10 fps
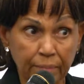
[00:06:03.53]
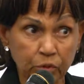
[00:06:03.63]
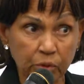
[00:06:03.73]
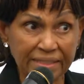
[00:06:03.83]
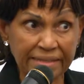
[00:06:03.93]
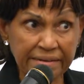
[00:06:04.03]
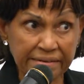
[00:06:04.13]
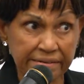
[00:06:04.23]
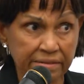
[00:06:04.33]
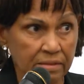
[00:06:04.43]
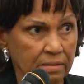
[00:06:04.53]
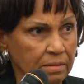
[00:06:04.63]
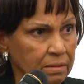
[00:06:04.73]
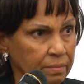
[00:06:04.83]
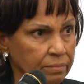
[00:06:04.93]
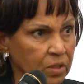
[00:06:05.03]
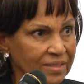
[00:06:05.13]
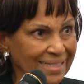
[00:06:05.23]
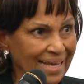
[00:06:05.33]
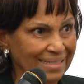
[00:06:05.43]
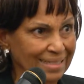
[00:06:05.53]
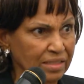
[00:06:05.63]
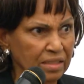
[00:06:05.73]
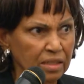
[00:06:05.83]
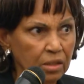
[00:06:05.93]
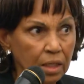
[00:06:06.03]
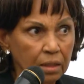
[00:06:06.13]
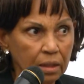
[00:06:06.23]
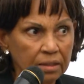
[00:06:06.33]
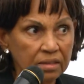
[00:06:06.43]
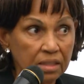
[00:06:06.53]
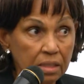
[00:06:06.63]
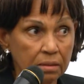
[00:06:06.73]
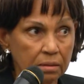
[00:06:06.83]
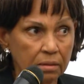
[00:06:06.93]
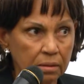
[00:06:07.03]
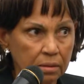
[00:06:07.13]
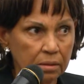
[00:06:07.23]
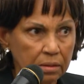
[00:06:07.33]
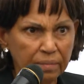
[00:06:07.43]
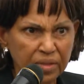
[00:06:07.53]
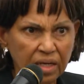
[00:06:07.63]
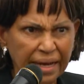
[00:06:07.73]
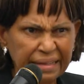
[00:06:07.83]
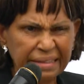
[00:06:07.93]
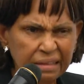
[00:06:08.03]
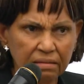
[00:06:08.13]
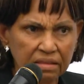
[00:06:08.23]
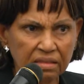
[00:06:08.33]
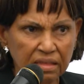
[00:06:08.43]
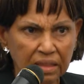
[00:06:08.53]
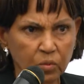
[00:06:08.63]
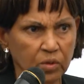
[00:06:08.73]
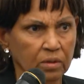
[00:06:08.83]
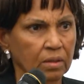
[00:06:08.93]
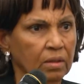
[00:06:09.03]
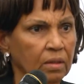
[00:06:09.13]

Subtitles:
them to a dinner. Because ethics, they think, is eat. Something like eat is in that word.